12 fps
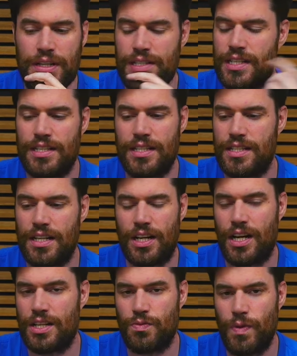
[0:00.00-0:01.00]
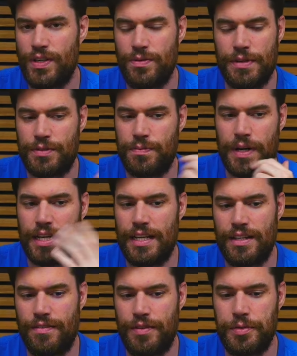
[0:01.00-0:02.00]
it's just going to cost way too much money in
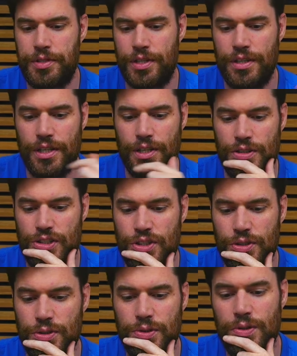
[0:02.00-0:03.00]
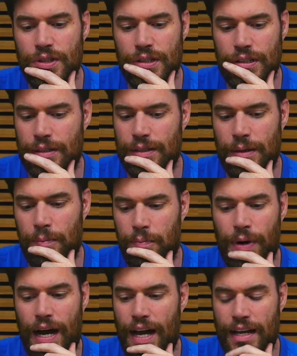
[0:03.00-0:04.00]
the future to
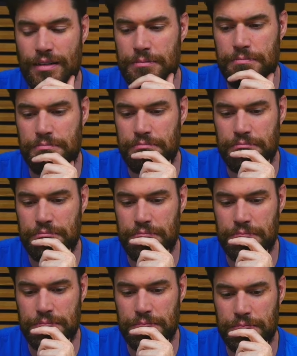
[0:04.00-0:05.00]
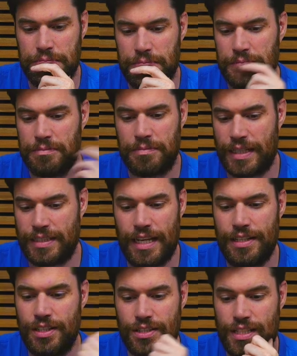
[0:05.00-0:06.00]
buy them like
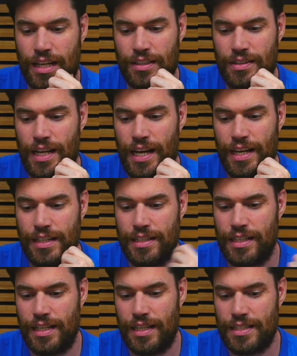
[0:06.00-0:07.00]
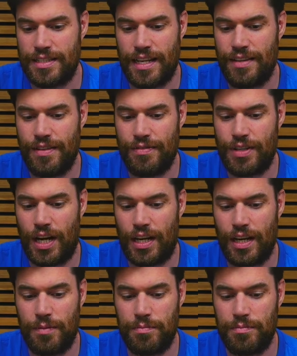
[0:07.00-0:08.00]
10 years down the line. Say they've gone
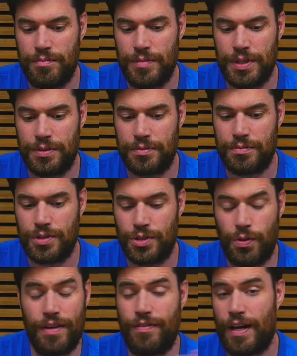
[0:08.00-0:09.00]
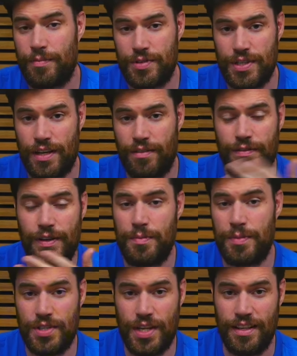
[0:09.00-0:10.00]
up, 25% or
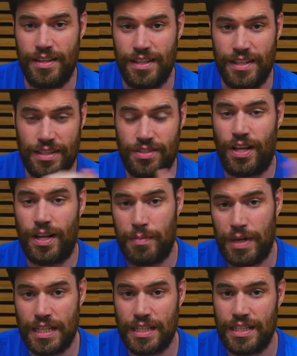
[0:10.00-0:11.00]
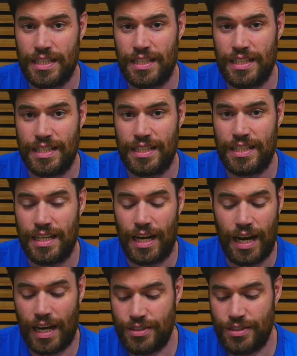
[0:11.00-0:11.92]
50%. That's a lot of money. I